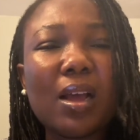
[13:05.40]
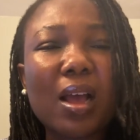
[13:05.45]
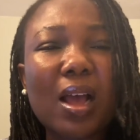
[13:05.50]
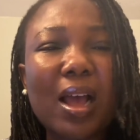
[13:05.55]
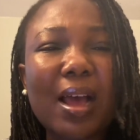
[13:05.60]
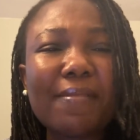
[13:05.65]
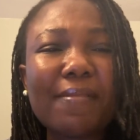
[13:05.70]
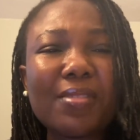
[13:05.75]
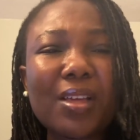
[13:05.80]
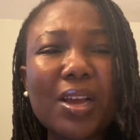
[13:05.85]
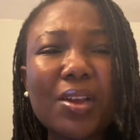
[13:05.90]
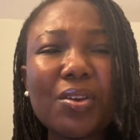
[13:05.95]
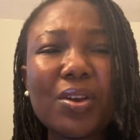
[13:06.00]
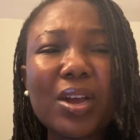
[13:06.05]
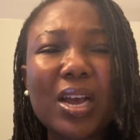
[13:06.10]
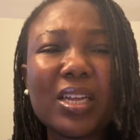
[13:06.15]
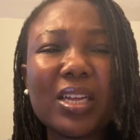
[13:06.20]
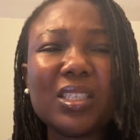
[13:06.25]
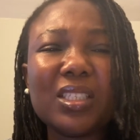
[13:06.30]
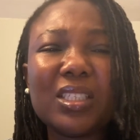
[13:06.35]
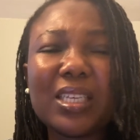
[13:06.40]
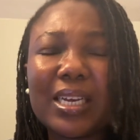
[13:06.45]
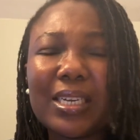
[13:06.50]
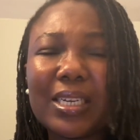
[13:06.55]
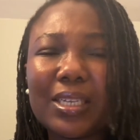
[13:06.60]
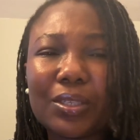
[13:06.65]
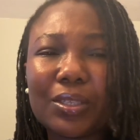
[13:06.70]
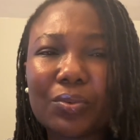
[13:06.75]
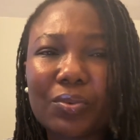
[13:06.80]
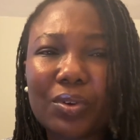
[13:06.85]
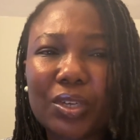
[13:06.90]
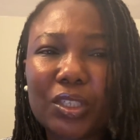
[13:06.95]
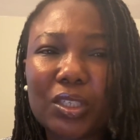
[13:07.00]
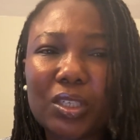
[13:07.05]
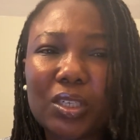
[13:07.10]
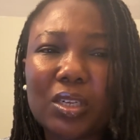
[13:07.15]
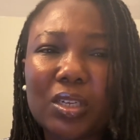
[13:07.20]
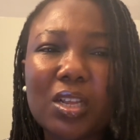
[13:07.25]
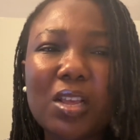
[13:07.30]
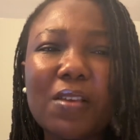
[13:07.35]
after you answer this
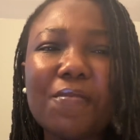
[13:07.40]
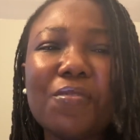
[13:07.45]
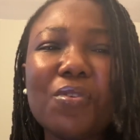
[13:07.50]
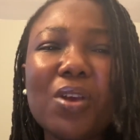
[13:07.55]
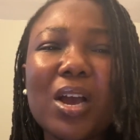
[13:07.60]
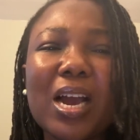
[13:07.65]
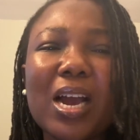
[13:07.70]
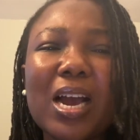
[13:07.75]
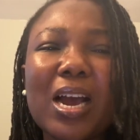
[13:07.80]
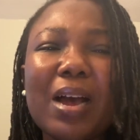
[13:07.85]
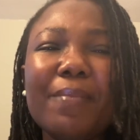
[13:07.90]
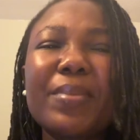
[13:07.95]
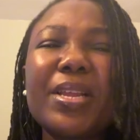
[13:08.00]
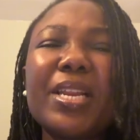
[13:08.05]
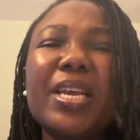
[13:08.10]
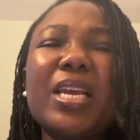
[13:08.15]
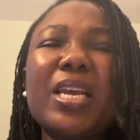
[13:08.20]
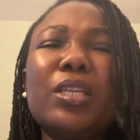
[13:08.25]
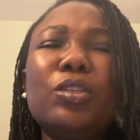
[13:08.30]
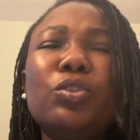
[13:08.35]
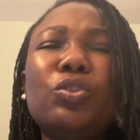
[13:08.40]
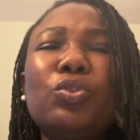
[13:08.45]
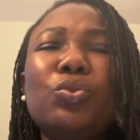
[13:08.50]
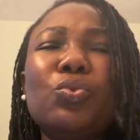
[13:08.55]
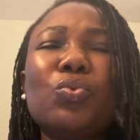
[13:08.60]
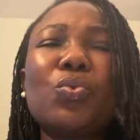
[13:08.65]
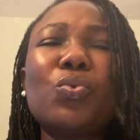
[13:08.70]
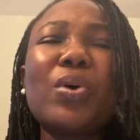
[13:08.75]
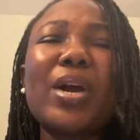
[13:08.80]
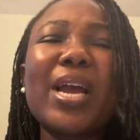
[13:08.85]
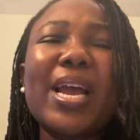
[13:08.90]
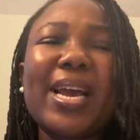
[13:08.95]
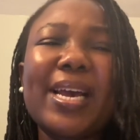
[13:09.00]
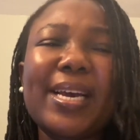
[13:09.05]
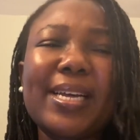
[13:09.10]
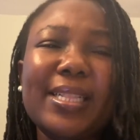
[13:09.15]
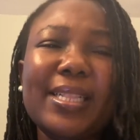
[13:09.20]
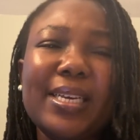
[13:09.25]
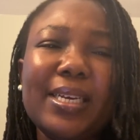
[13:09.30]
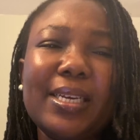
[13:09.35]
question, if you are coming in too
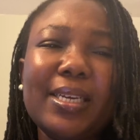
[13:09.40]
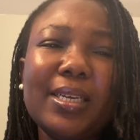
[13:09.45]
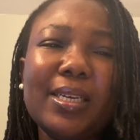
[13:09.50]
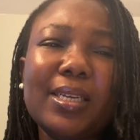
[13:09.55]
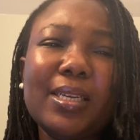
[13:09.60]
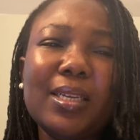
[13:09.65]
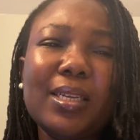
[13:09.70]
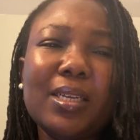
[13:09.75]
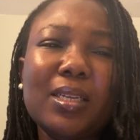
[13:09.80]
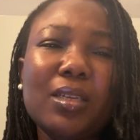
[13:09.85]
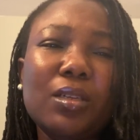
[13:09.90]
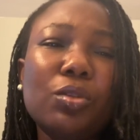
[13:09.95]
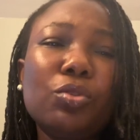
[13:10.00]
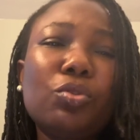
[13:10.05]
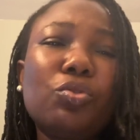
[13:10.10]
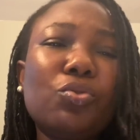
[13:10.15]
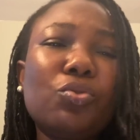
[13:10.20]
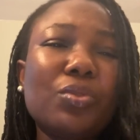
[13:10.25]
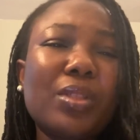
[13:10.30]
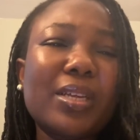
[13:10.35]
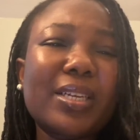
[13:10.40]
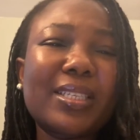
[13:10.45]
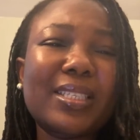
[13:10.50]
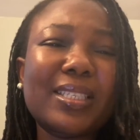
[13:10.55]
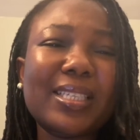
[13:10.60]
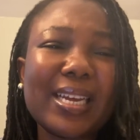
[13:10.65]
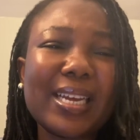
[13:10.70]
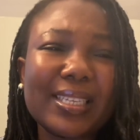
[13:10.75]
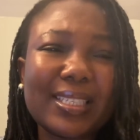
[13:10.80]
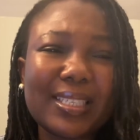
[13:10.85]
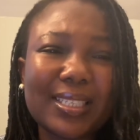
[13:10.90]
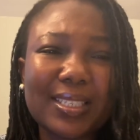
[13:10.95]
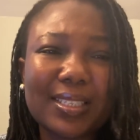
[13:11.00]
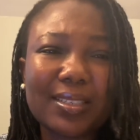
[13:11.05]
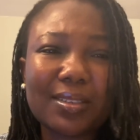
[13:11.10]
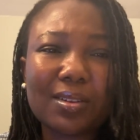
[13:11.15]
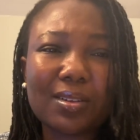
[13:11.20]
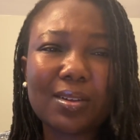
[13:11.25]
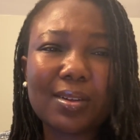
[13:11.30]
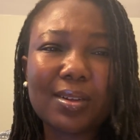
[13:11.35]
early to the start
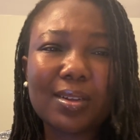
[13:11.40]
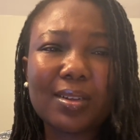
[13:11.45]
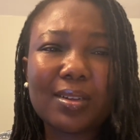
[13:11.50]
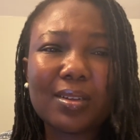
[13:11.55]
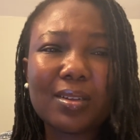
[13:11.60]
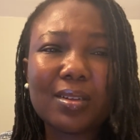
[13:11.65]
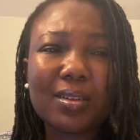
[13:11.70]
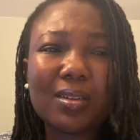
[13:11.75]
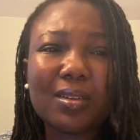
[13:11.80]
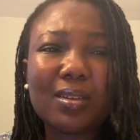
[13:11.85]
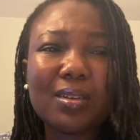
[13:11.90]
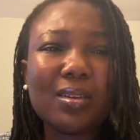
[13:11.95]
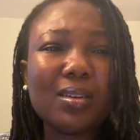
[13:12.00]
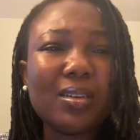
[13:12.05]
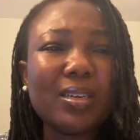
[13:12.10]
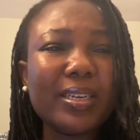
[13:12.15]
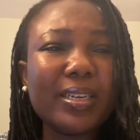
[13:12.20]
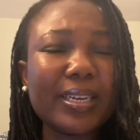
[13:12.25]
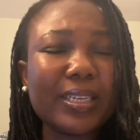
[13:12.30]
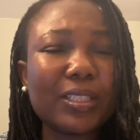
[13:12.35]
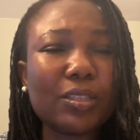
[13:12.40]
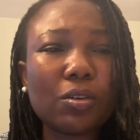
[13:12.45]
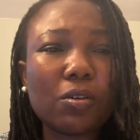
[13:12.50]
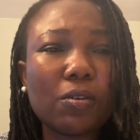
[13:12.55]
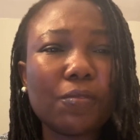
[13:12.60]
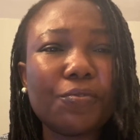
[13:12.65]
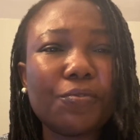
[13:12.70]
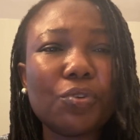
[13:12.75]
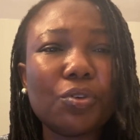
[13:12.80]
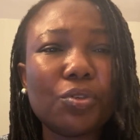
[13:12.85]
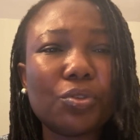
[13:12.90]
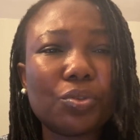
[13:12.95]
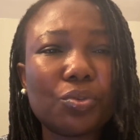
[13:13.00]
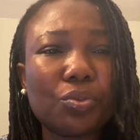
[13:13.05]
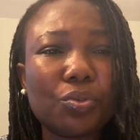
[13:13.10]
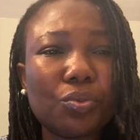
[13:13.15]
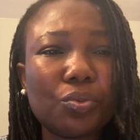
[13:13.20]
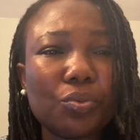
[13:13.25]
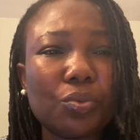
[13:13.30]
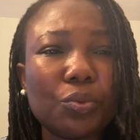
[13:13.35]
date of your
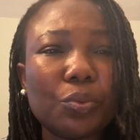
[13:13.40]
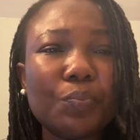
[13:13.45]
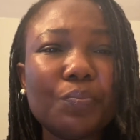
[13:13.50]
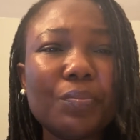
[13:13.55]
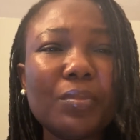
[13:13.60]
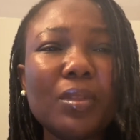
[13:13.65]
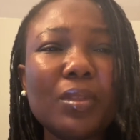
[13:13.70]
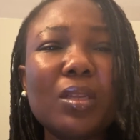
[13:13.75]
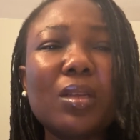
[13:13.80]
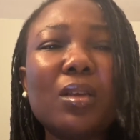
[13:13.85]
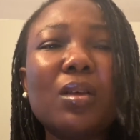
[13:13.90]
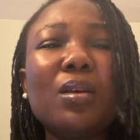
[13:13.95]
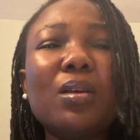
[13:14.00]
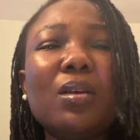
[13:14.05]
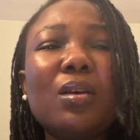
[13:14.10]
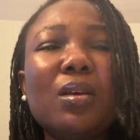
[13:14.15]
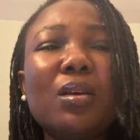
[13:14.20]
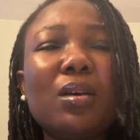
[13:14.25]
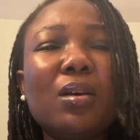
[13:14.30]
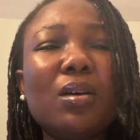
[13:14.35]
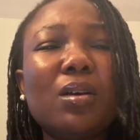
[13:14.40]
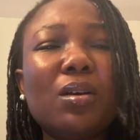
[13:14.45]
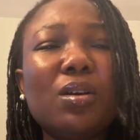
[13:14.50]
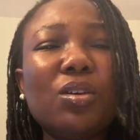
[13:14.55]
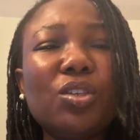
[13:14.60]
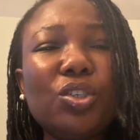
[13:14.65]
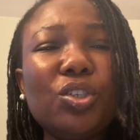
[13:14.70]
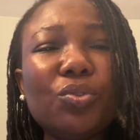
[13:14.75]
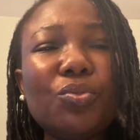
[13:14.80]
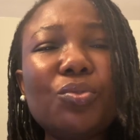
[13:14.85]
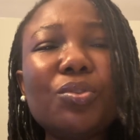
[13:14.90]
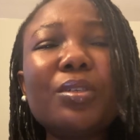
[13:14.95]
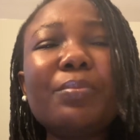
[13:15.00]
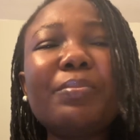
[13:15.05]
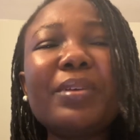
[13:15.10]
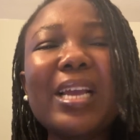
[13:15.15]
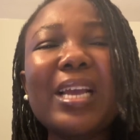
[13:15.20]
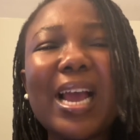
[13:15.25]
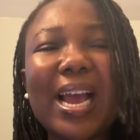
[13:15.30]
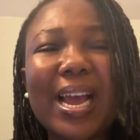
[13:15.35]
school, you would
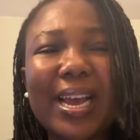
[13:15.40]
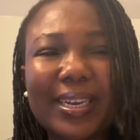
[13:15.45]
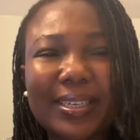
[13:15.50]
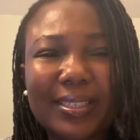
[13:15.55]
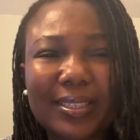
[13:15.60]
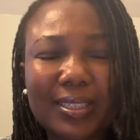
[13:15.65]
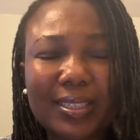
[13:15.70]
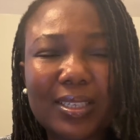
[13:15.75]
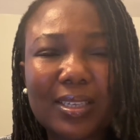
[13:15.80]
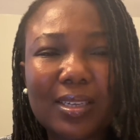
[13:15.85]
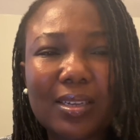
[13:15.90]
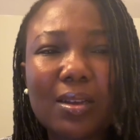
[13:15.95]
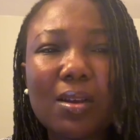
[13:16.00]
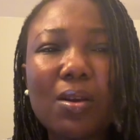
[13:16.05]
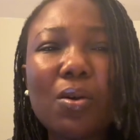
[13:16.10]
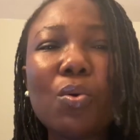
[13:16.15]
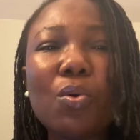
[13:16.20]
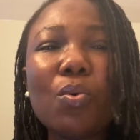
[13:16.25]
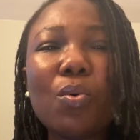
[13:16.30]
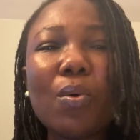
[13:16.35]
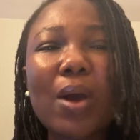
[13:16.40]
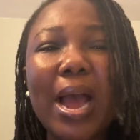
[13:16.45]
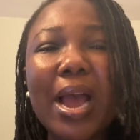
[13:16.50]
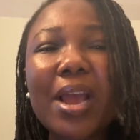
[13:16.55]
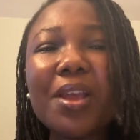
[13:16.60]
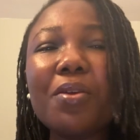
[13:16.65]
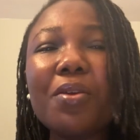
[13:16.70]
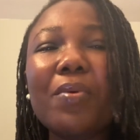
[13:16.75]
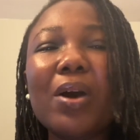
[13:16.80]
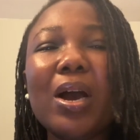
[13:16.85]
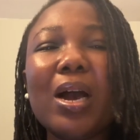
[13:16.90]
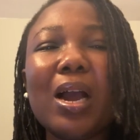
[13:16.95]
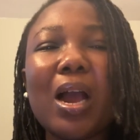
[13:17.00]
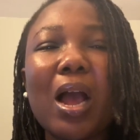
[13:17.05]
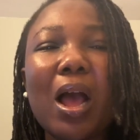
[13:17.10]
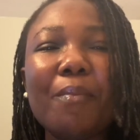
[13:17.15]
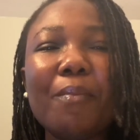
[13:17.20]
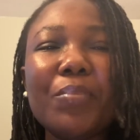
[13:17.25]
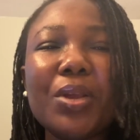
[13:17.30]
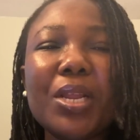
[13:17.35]
be asked why you are
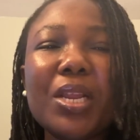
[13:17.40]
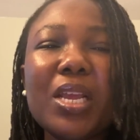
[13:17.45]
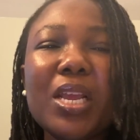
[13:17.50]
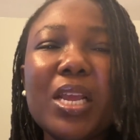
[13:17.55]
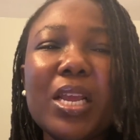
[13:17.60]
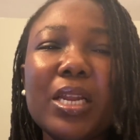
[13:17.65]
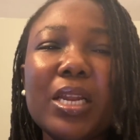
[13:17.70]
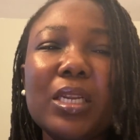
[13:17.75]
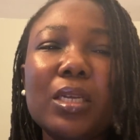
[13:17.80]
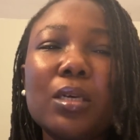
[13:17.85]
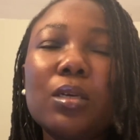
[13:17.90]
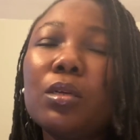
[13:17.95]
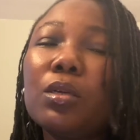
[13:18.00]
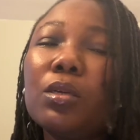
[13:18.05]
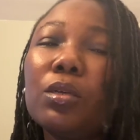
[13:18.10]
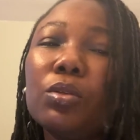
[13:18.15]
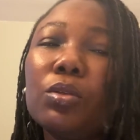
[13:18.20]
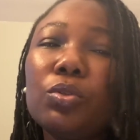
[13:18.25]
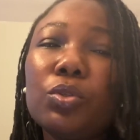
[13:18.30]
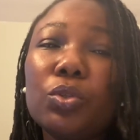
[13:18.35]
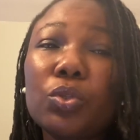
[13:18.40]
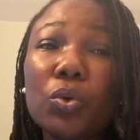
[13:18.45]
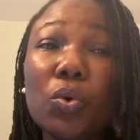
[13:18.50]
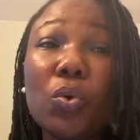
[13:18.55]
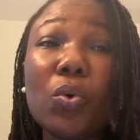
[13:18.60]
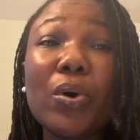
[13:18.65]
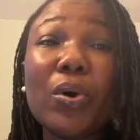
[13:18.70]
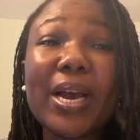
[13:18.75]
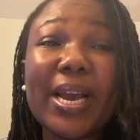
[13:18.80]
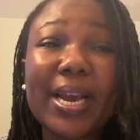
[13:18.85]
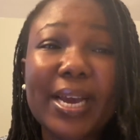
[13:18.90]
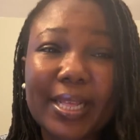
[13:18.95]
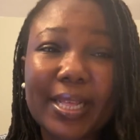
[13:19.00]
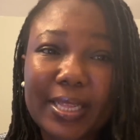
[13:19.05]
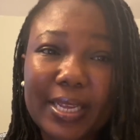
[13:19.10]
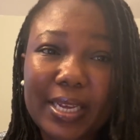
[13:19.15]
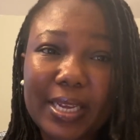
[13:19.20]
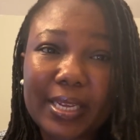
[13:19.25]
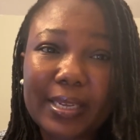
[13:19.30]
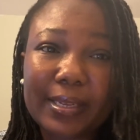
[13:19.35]
coming in so
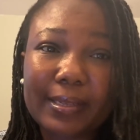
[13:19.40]
early.